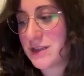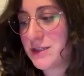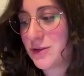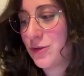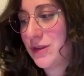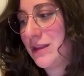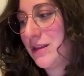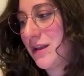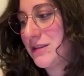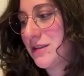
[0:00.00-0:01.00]
And so that
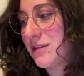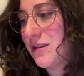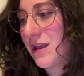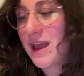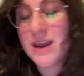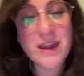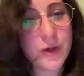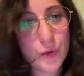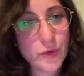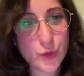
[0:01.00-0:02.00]
doesn't any
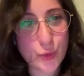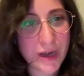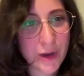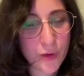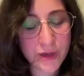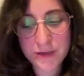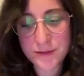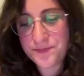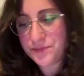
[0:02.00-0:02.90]
good to anyone.